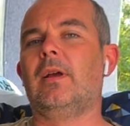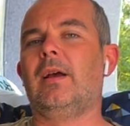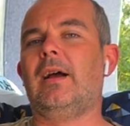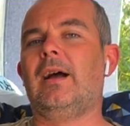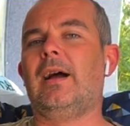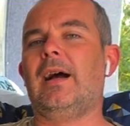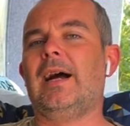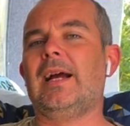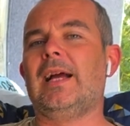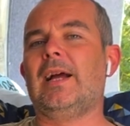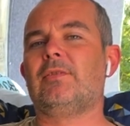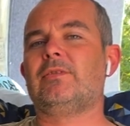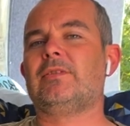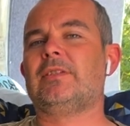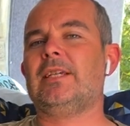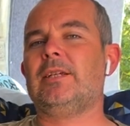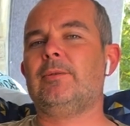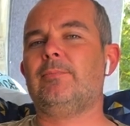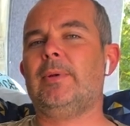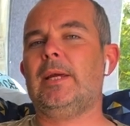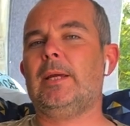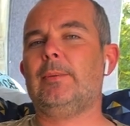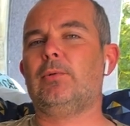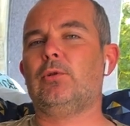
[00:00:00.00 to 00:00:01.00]
I have
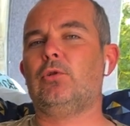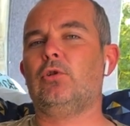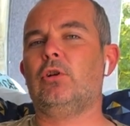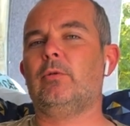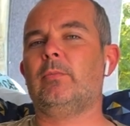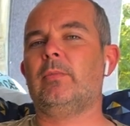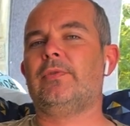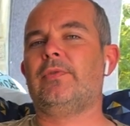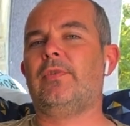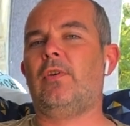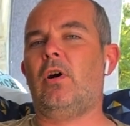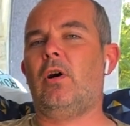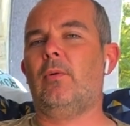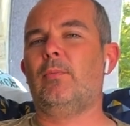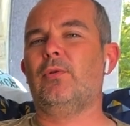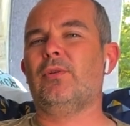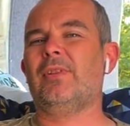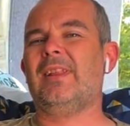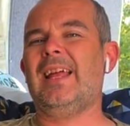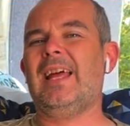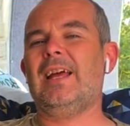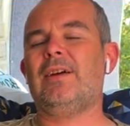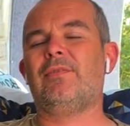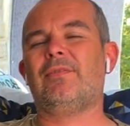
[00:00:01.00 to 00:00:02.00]
seen people do it before,
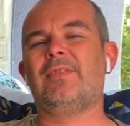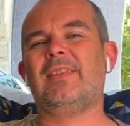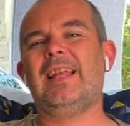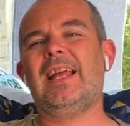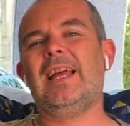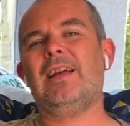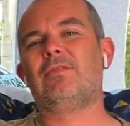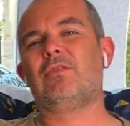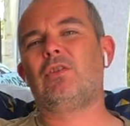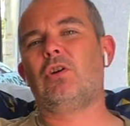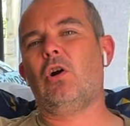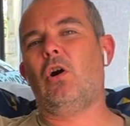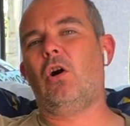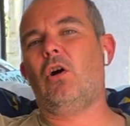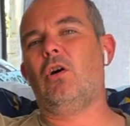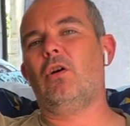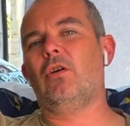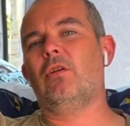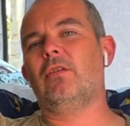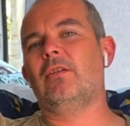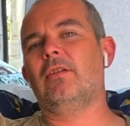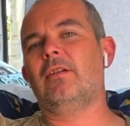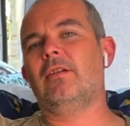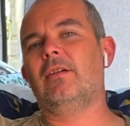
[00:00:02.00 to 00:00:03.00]
but they've
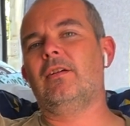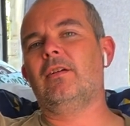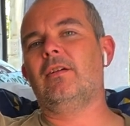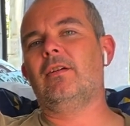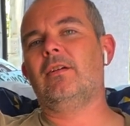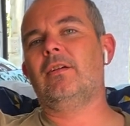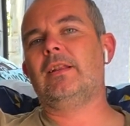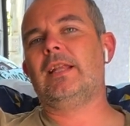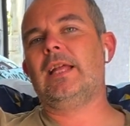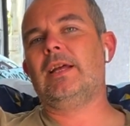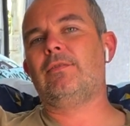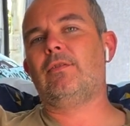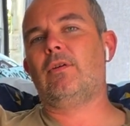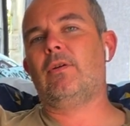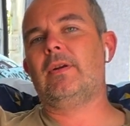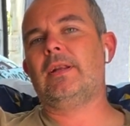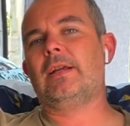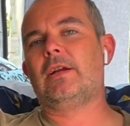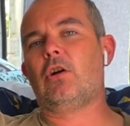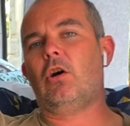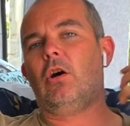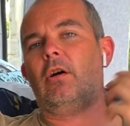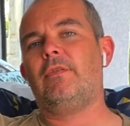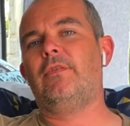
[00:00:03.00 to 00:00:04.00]

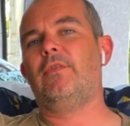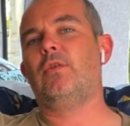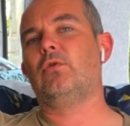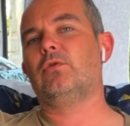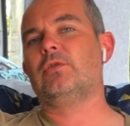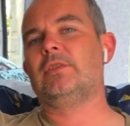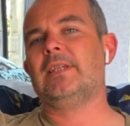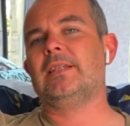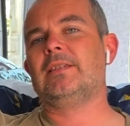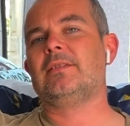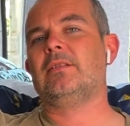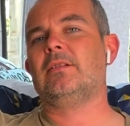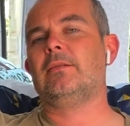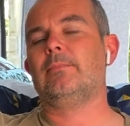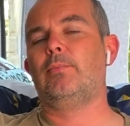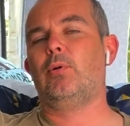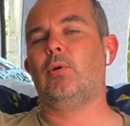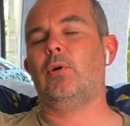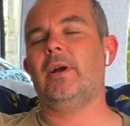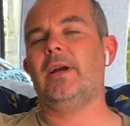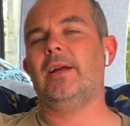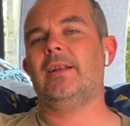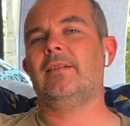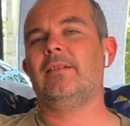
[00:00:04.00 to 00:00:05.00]
already got a full system
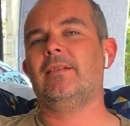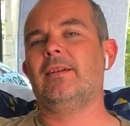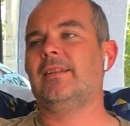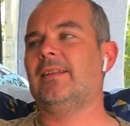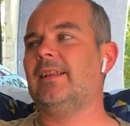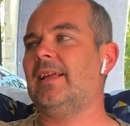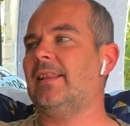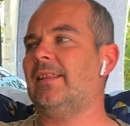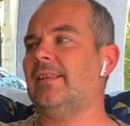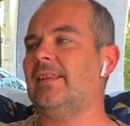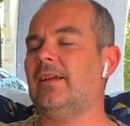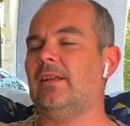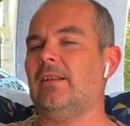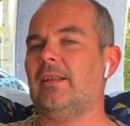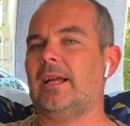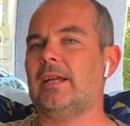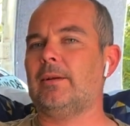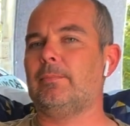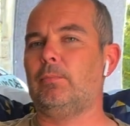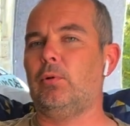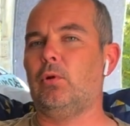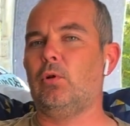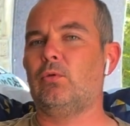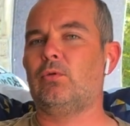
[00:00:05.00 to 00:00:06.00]
put in, and then they'll
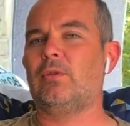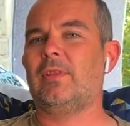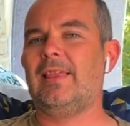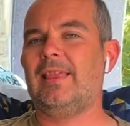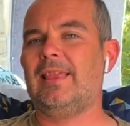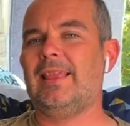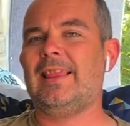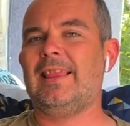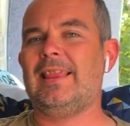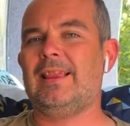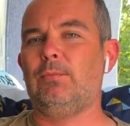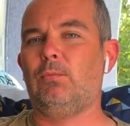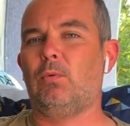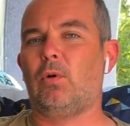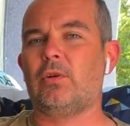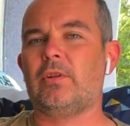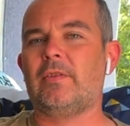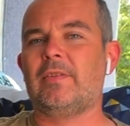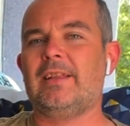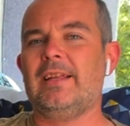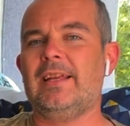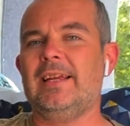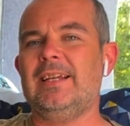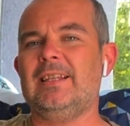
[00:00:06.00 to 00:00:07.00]
like plug one
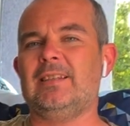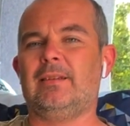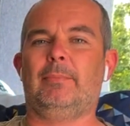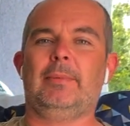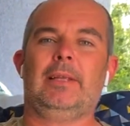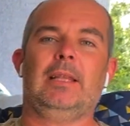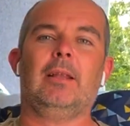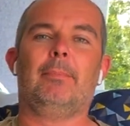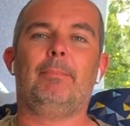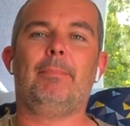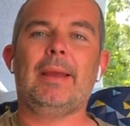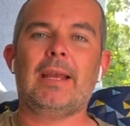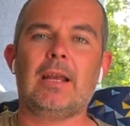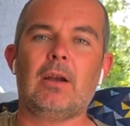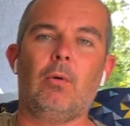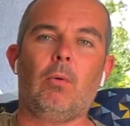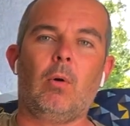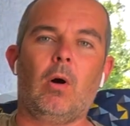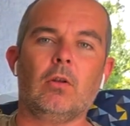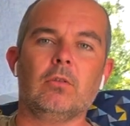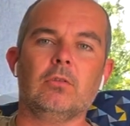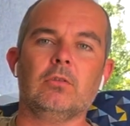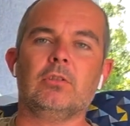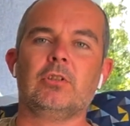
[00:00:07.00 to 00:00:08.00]
of these, I mean the bigger
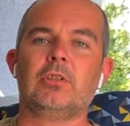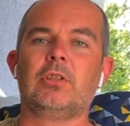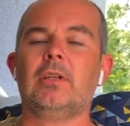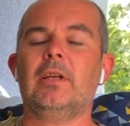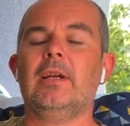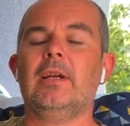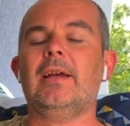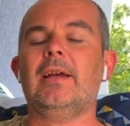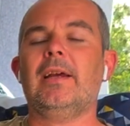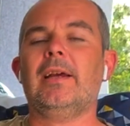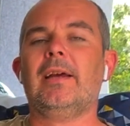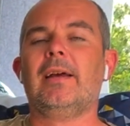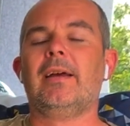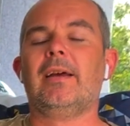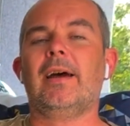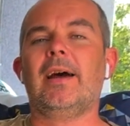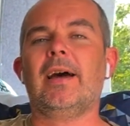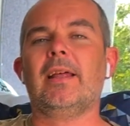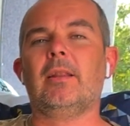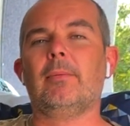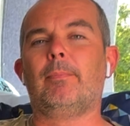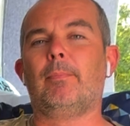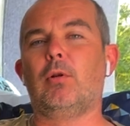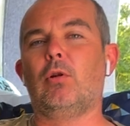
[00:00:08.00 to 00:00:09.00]
ones,
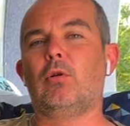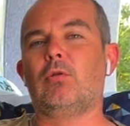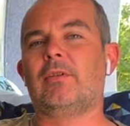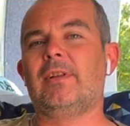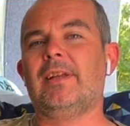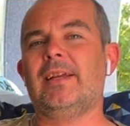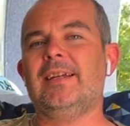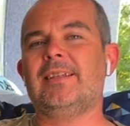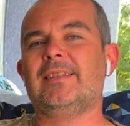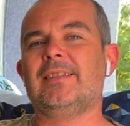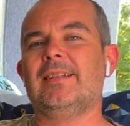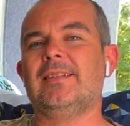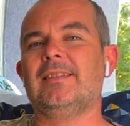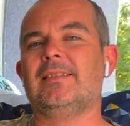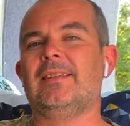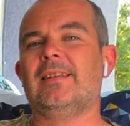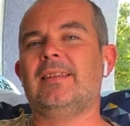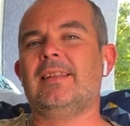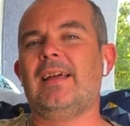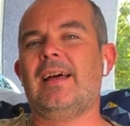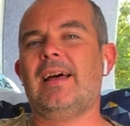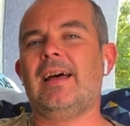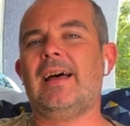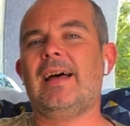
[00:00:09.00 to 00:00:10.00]
they plug these into
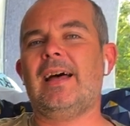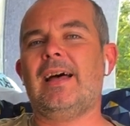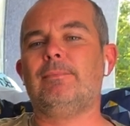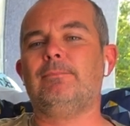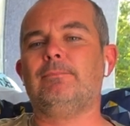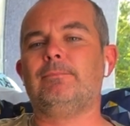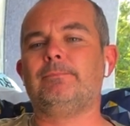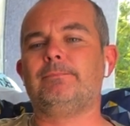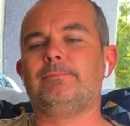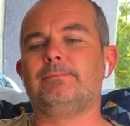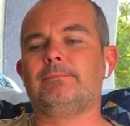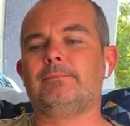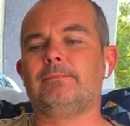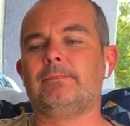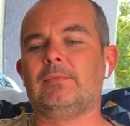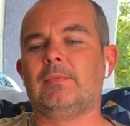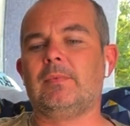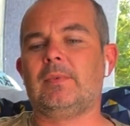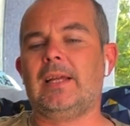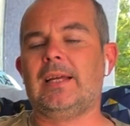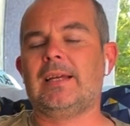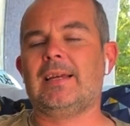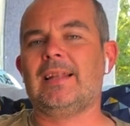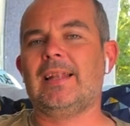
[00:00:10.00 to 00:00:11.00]
their
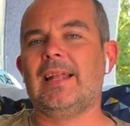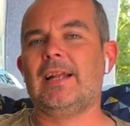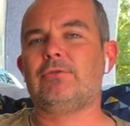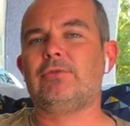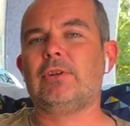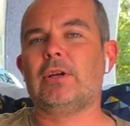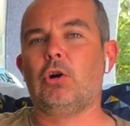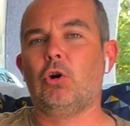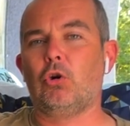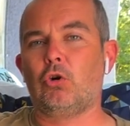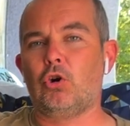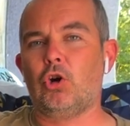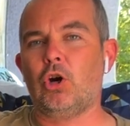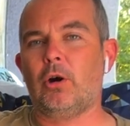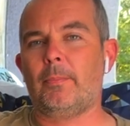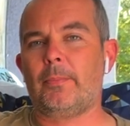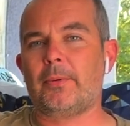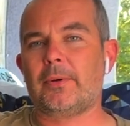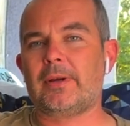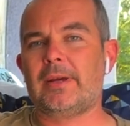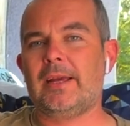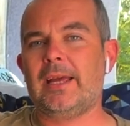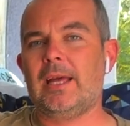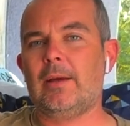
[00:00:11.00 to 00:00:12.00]
like electric hookup
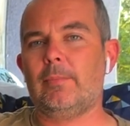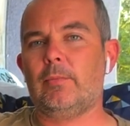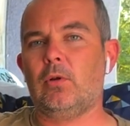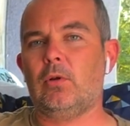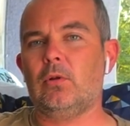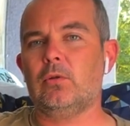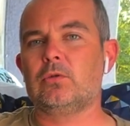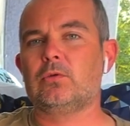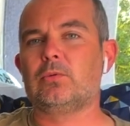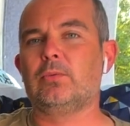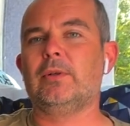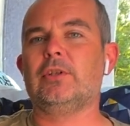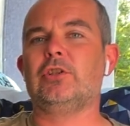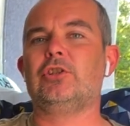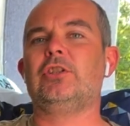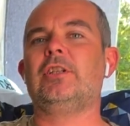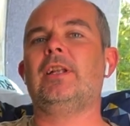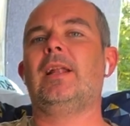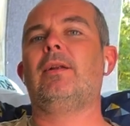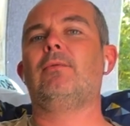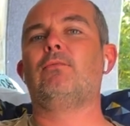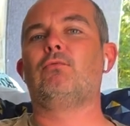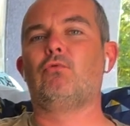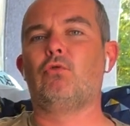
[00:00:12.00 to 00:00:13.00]
cables, which
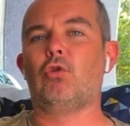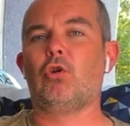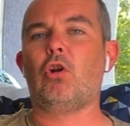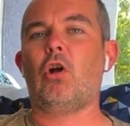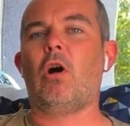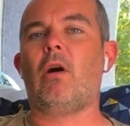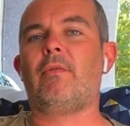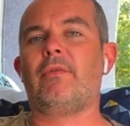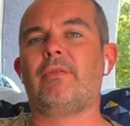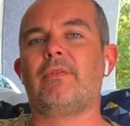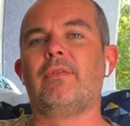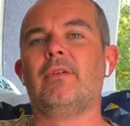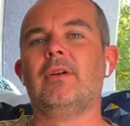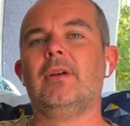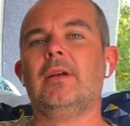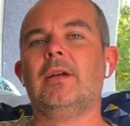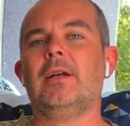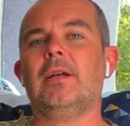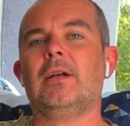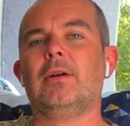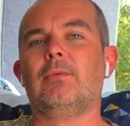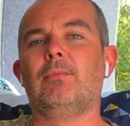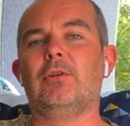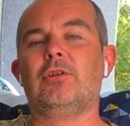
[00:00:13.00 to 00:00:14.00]
then run off,
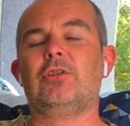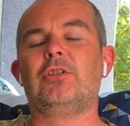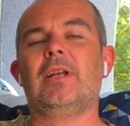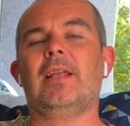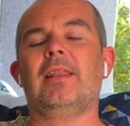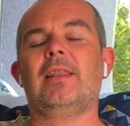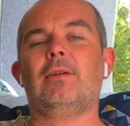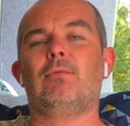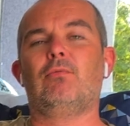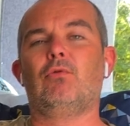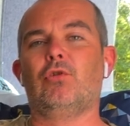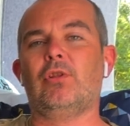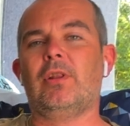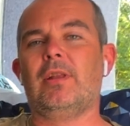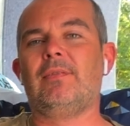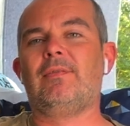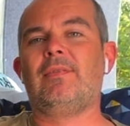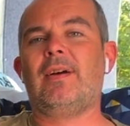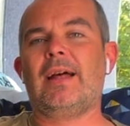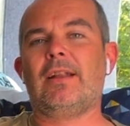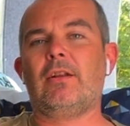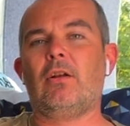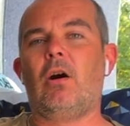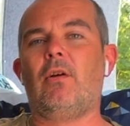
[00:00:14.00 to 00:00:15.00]
which then they run their
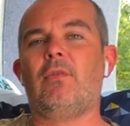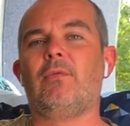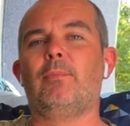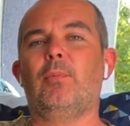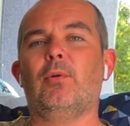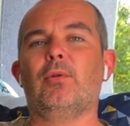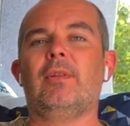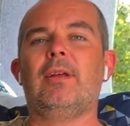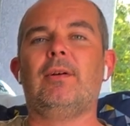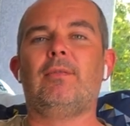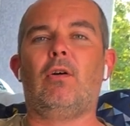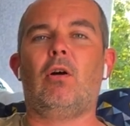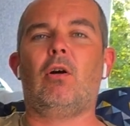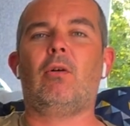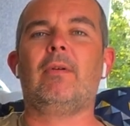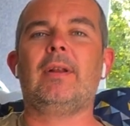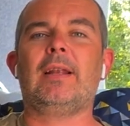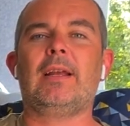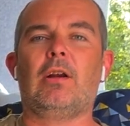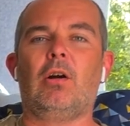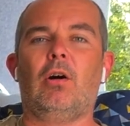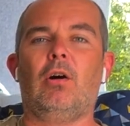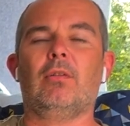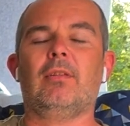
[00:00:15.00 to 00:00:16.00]
van off, but they've
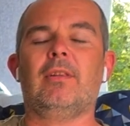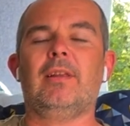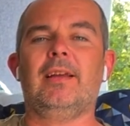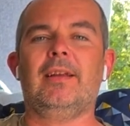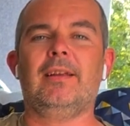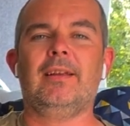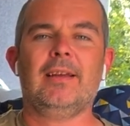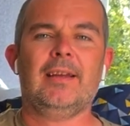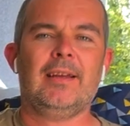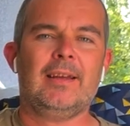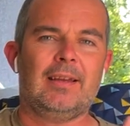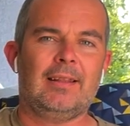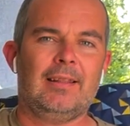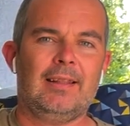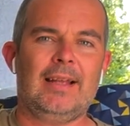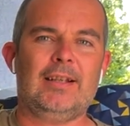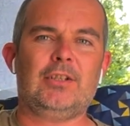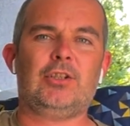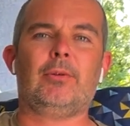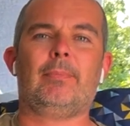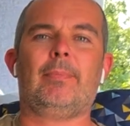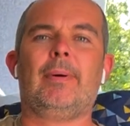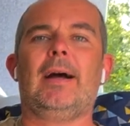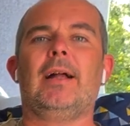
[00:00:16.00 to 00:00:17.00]
already got the
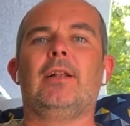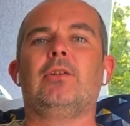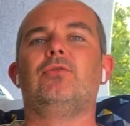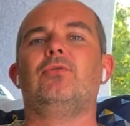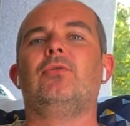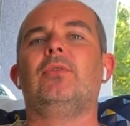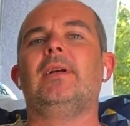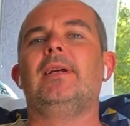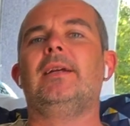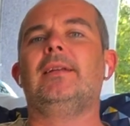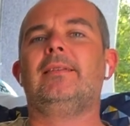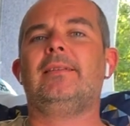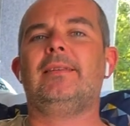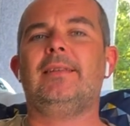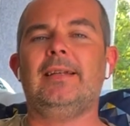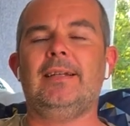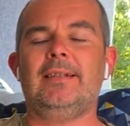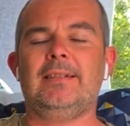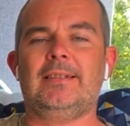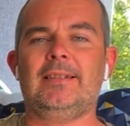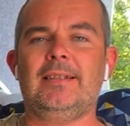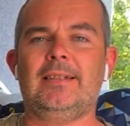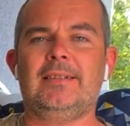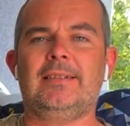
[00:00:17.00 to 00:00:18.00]
leisure battery,
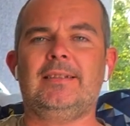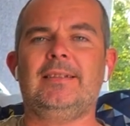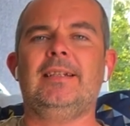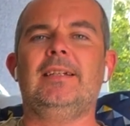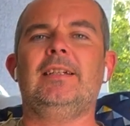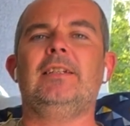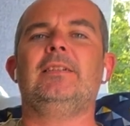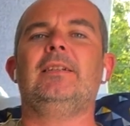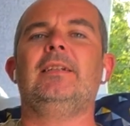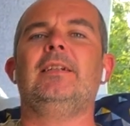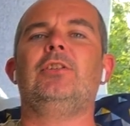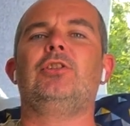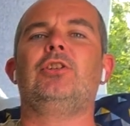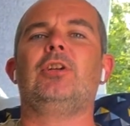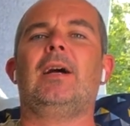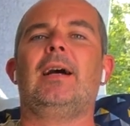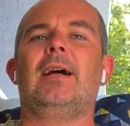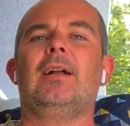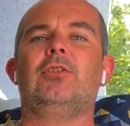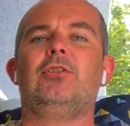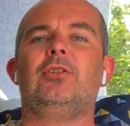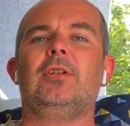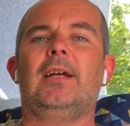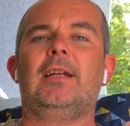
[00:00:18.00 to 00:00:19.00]
DC
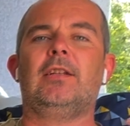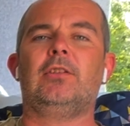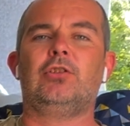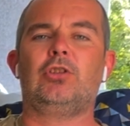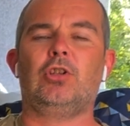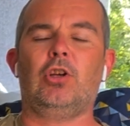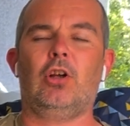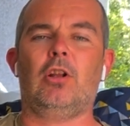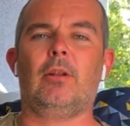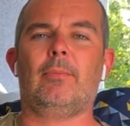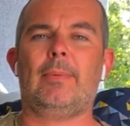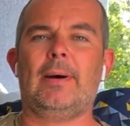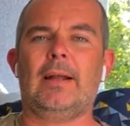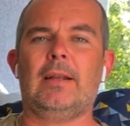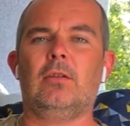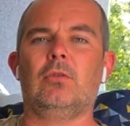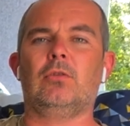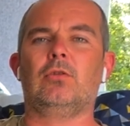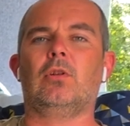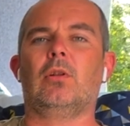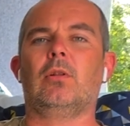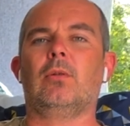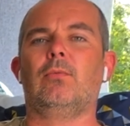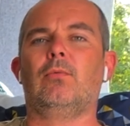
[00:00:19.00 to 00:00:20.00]
charger, solar
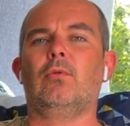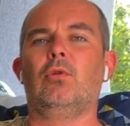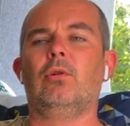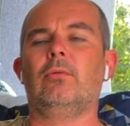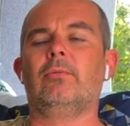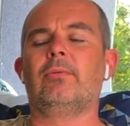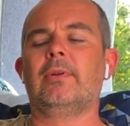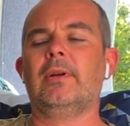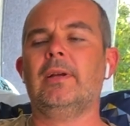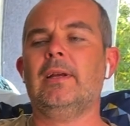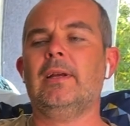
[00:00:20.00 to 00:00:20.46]
panels on the roof.